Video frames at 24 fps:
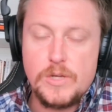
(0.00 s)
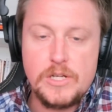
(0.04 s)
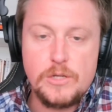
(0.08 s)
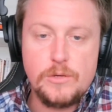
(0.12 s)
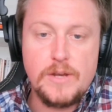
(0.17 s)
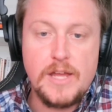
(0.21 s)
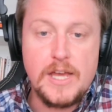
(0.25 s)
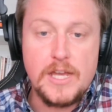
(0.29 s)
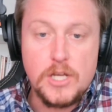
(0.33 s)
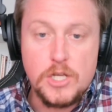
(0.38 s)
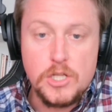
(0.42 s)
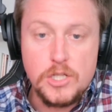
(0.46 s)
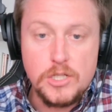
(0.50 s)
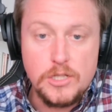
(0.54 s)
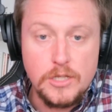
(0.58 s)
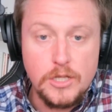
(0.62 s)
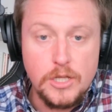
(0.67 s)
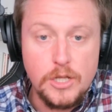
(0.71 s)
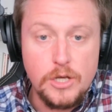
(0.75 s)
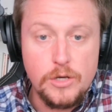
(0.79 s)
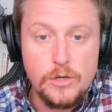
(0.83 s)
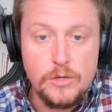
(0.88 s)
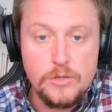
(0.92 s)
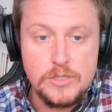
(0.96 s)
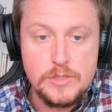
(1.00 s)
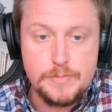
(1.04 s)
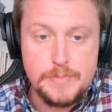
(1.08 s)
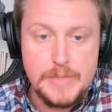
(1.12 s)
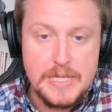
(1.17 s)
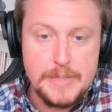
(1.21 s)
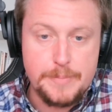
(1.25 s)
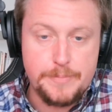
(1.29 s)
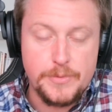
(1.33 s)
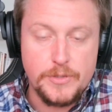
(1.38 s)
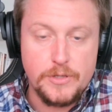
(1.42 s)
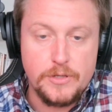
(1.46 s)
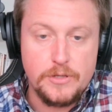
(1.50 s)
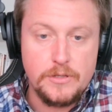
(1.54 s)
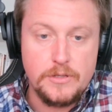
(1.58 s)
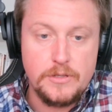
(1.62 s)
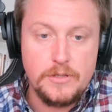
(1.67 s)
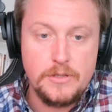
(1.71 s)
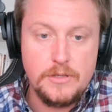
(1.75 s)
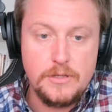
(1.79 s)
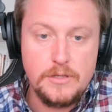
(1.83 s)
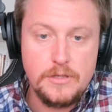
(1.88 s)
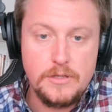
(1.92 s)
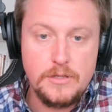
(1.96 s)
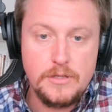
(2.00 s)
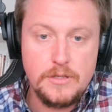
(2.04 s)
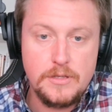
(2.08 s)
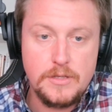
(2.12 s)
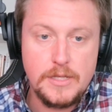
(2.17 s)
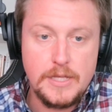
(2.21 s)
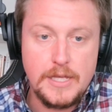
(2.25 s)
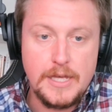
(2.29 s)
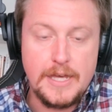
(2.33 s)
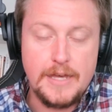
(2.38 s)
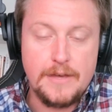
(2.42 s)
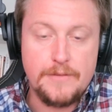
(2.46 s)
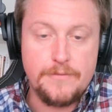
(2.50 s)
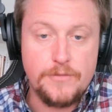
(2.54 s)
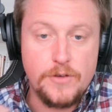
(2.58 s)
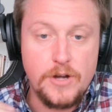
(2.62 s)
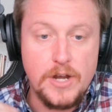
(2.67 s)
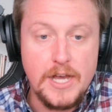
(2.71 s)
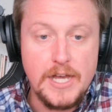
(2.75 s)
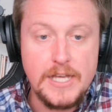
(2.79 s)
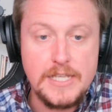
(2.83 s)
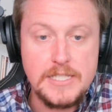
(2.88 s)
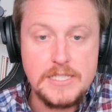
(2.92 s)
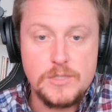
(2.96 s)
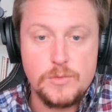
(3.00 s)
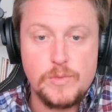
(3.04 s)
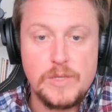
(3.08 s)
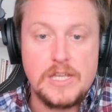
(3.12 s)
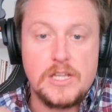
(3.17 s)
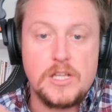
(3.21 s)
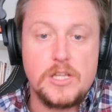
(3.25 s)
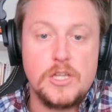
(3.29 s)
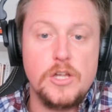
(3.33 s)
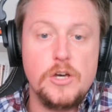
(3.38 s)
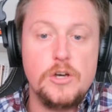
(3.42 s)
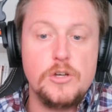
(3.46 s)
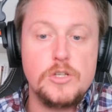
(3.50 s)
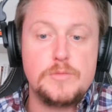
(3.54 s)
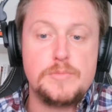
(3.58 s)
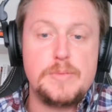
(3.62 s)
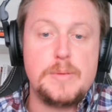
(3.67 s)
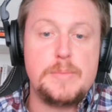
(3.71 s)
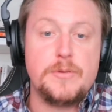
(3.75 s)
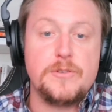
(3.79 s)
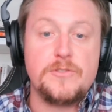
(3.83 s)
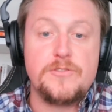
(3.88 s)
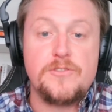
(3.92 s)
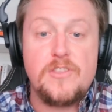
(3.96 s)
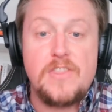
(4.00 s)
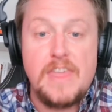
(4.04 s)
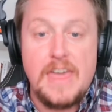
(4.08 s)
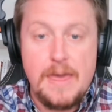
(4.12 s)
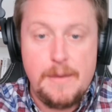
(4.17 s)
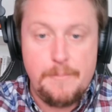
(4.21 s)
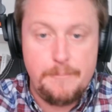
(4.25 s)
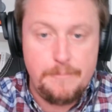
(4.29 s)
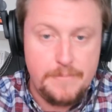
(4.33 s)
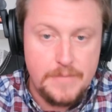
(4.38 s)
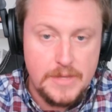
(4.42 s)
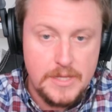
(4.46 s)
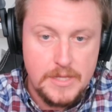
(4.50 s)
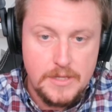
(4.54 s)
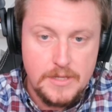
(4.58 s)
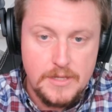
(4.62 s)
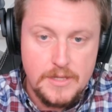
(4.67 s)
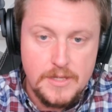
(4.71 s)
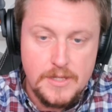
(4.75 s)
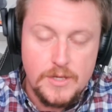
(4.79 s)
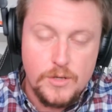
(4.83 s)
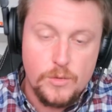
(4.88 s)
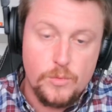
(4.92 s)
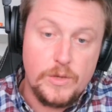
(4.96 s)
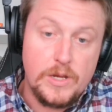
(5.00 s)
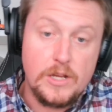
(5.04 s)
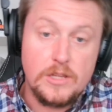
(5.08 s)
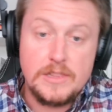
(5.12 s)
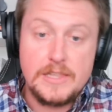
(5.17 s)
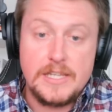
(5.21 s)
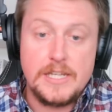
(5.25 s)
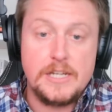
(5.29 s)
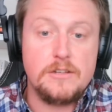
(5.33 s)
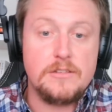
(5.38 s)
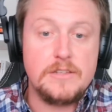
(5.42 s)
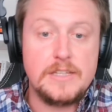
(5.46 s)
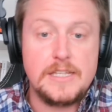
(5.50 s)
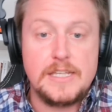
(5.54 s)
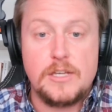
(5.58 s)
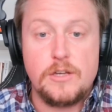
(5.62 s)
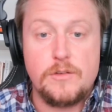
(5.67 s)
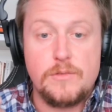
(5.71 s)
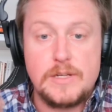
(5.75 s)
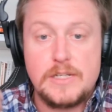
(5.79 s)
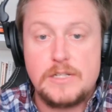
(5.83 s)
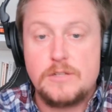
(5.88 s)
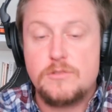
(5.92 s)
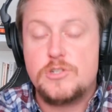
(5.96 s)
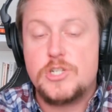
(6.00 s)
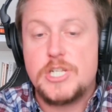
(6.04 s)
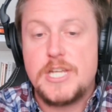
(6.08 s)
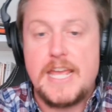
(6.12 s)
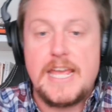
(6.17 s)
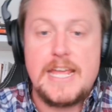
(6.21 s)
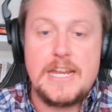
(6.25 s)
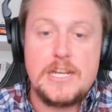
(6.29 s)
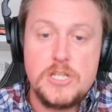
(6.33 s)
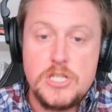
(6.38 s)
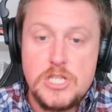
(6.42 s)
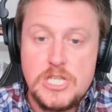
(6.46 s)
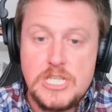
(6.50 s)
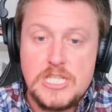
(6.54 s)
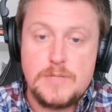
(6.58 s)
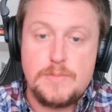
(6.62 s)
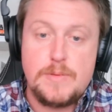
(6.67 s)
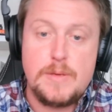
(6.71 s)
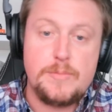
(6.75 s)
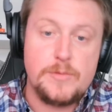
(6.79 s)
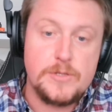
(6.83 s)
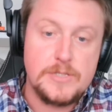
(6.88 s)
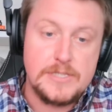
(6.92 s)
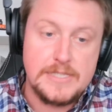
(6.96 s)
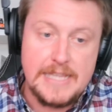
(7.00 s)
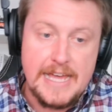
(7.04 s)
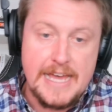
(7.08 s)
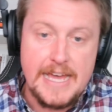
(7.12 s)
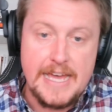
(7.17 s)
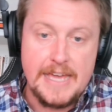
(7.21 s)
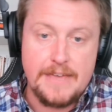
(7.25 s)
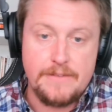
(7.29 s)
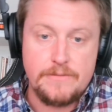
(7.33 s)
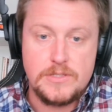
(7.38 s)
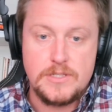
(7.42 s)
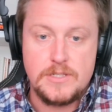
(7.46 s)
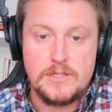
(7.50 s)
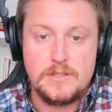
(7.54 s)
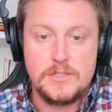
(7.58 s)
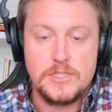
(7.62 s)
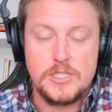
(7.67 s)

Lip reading: We do not close people for us. We close people for them. We are literally going to change these people's lives.